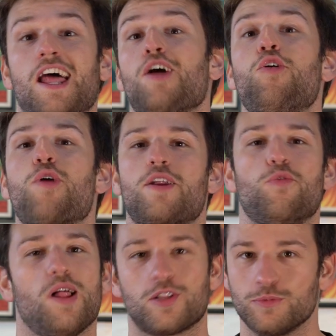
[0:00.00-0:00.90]
Hello
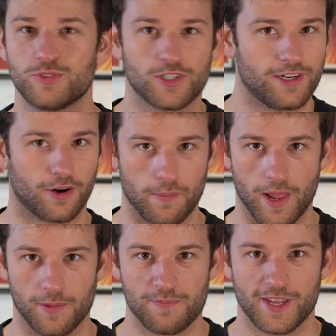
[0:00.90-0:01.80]
and welcome to
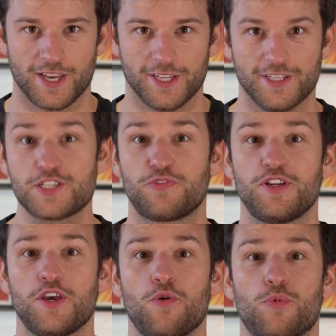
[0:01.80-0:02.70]
ClearML. In this
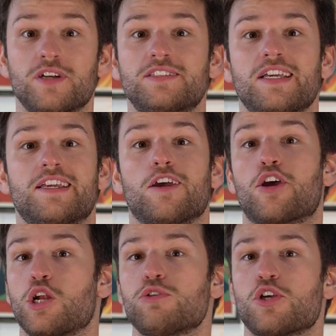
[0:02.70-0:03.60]
video, we're taking
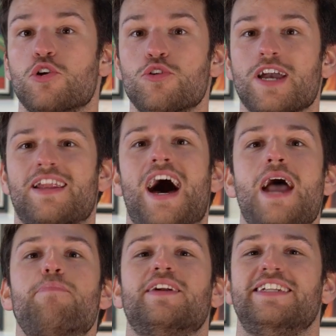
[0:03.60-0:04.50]
a closer look at
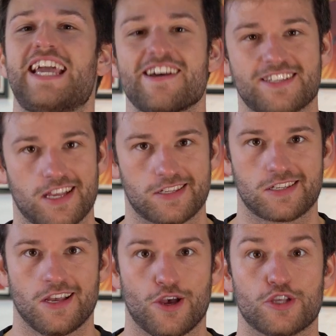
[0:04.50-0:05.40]

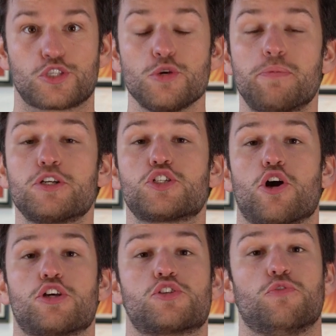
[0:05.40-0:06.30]
HyperDatasets, a
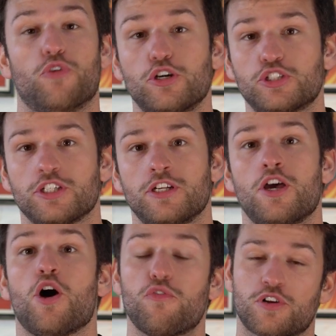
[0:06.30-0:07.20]
supercharged version
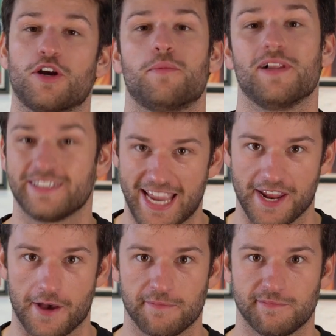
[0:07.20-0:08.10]
of ClearML
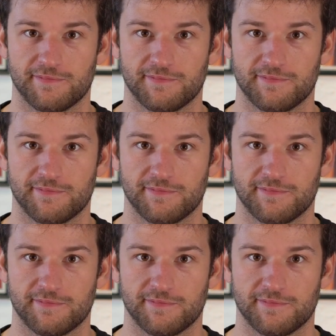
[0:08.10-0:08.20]
Data.